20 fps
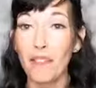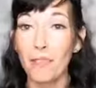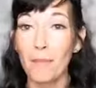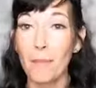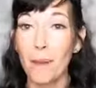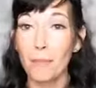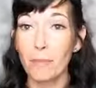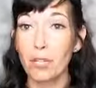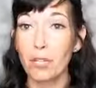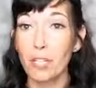a
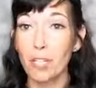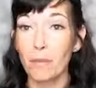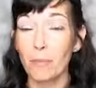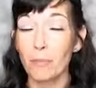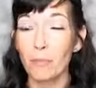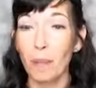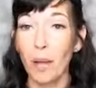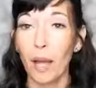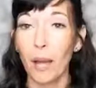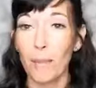
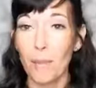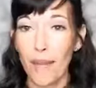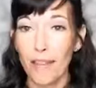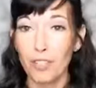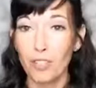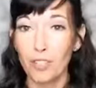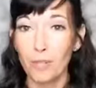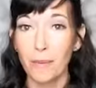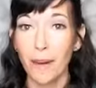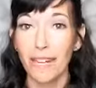membership
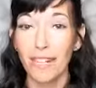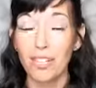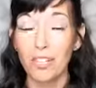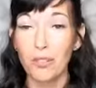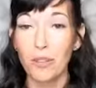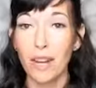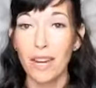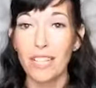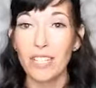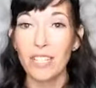mastermind, as
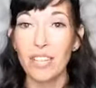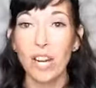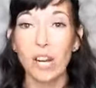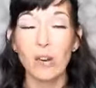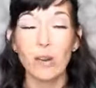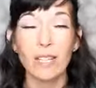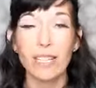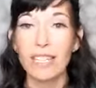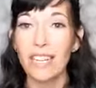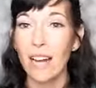you guys
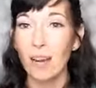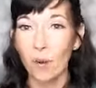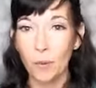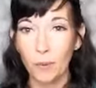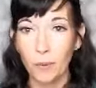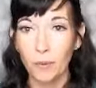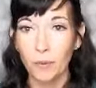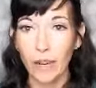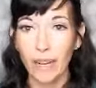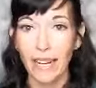know. It's not
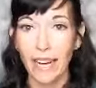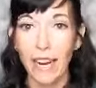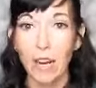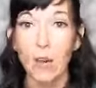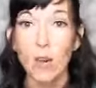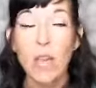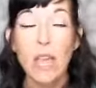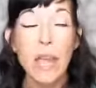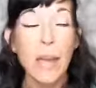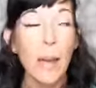open right
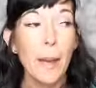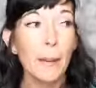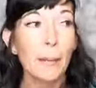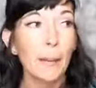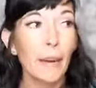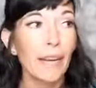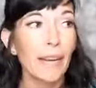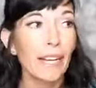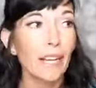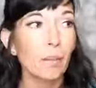now,
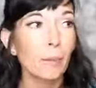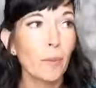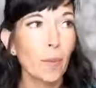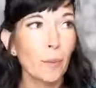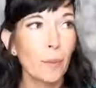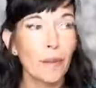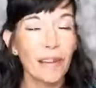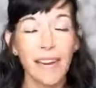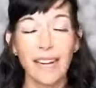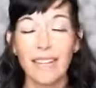but it'll be
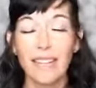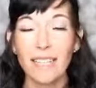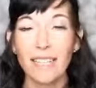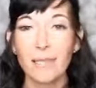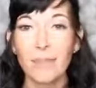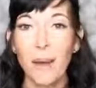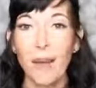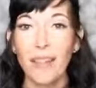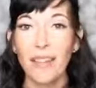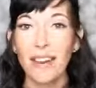opening end of
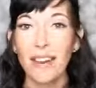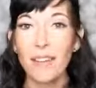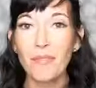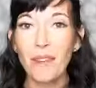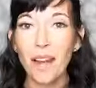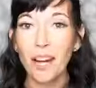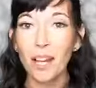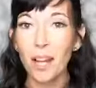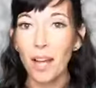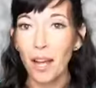this month. And I've
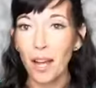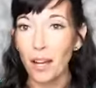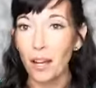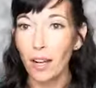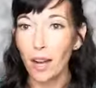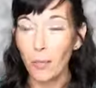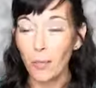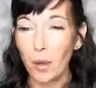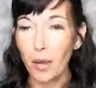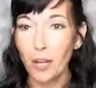got a
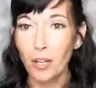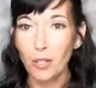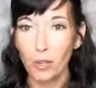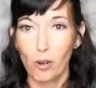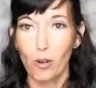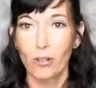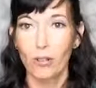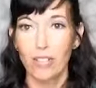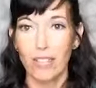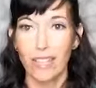couple hundred
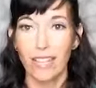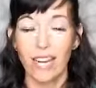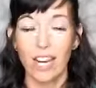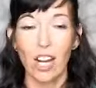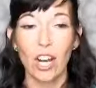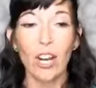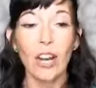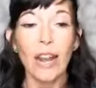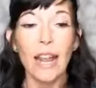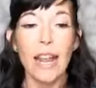girls in
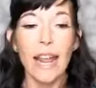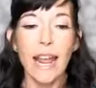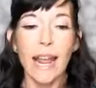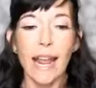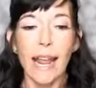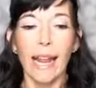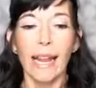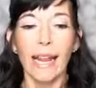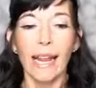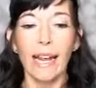there.
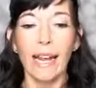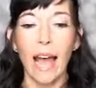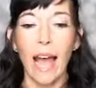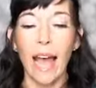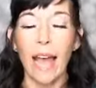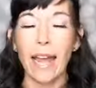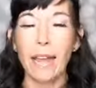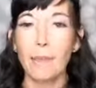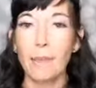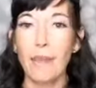And
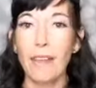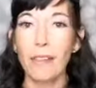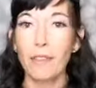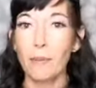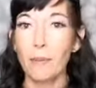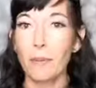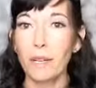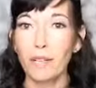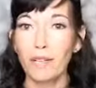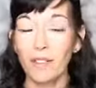I make
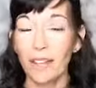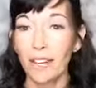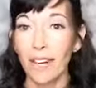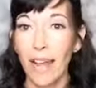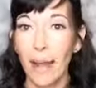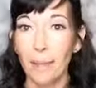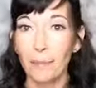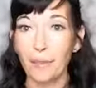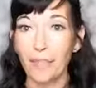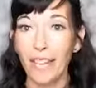everybody fill out
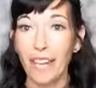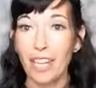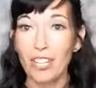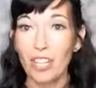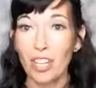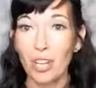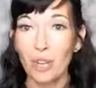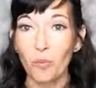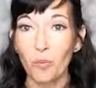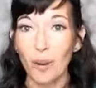an
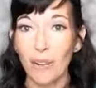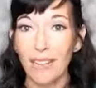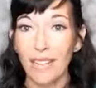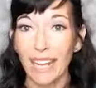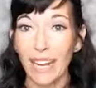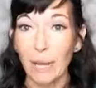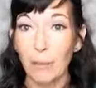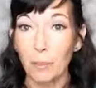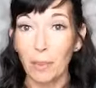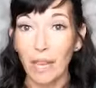application when
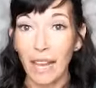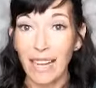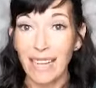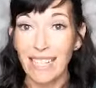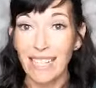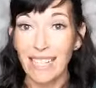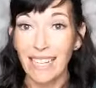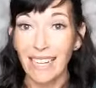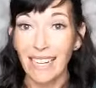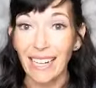they apply
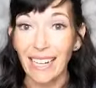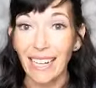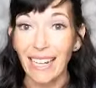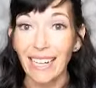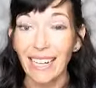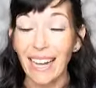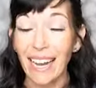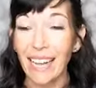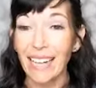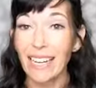to get
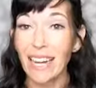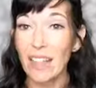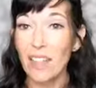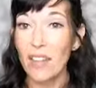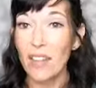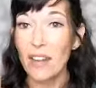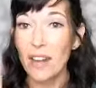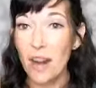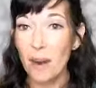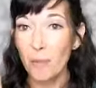in. And
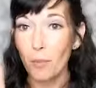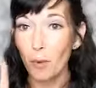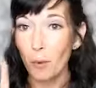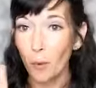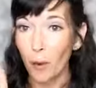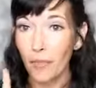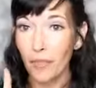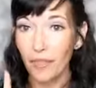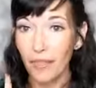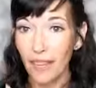the number
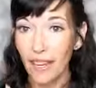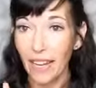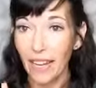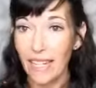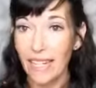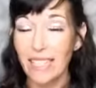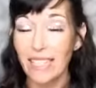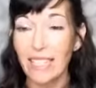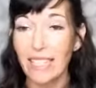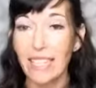one thing
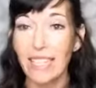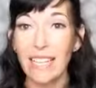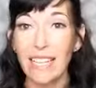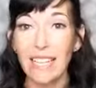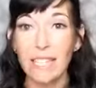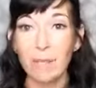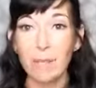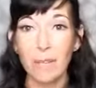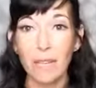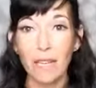I see
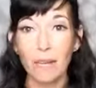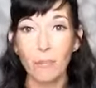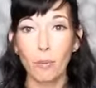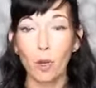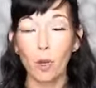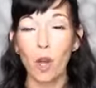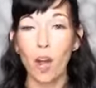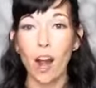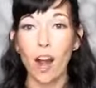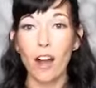is
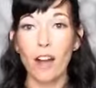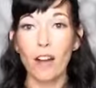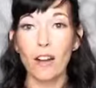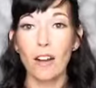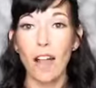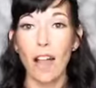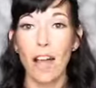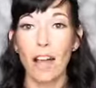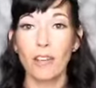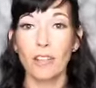people
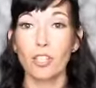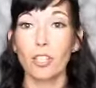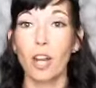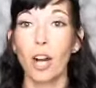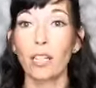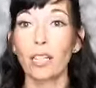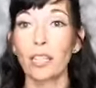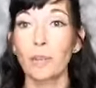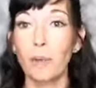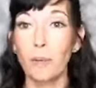are
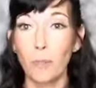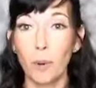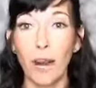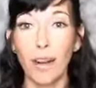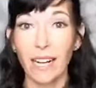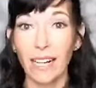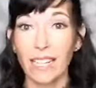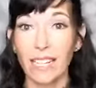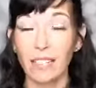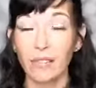struggling with
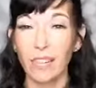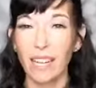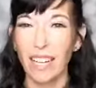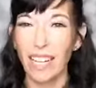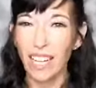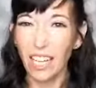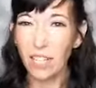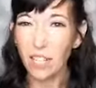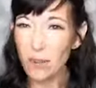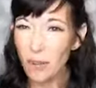productivity.
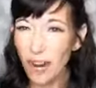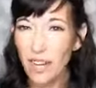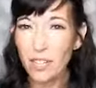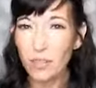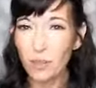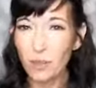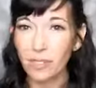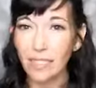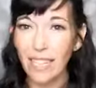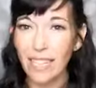Can you
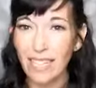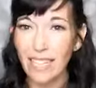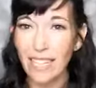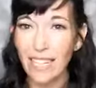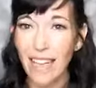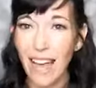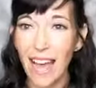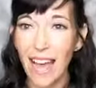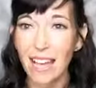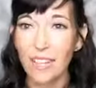guys relate
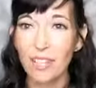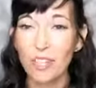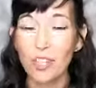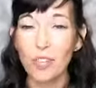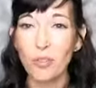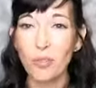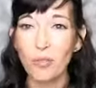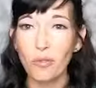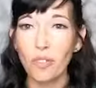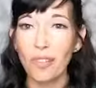to that? Do
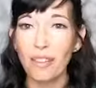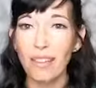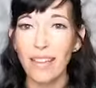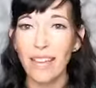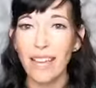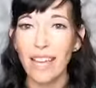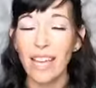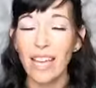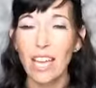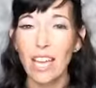you feel
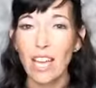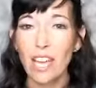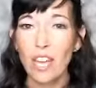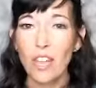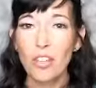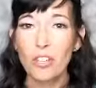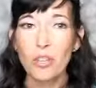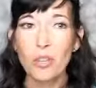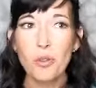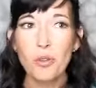like
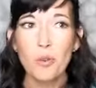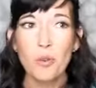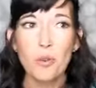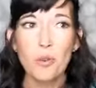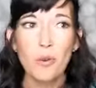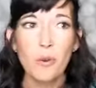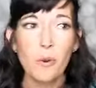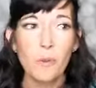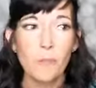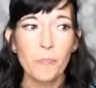
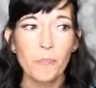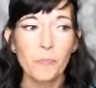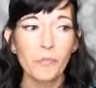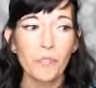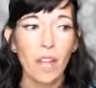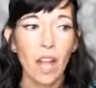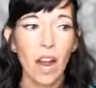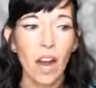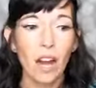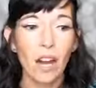you
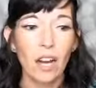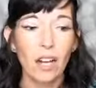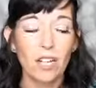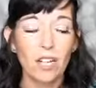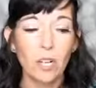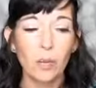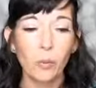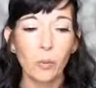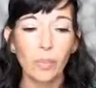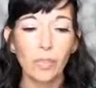
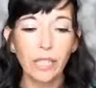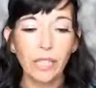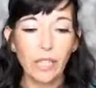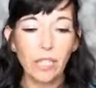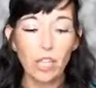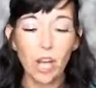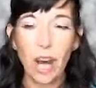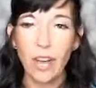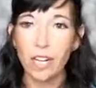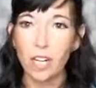are really
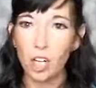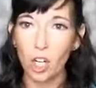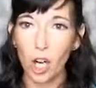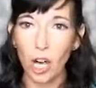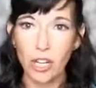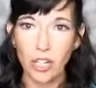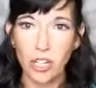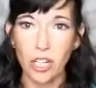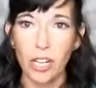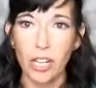trying to
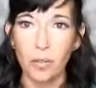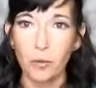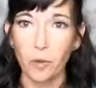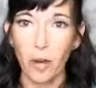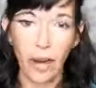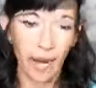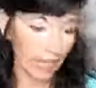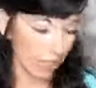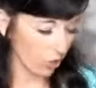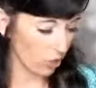crush it,
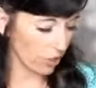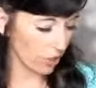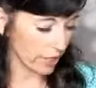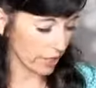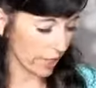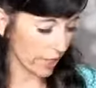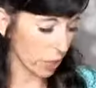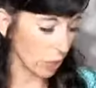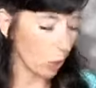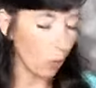right? You're
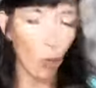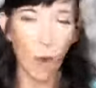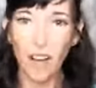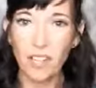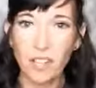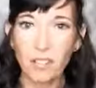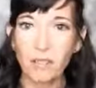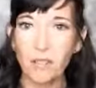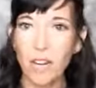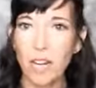just like, you
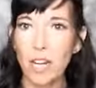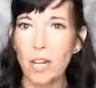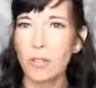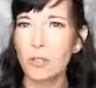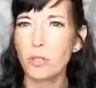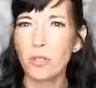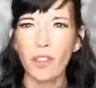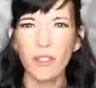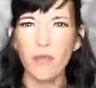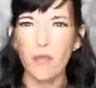watch a video
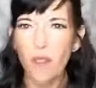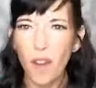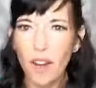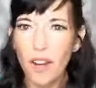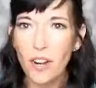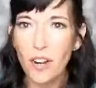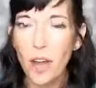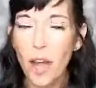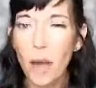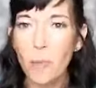and you get
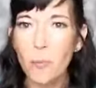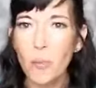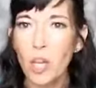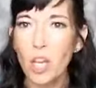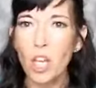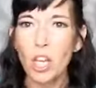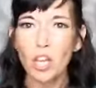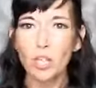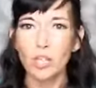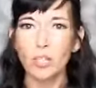fired up.
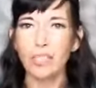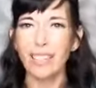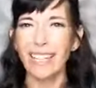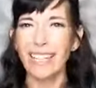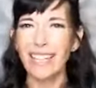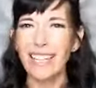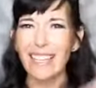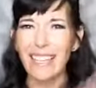You're like,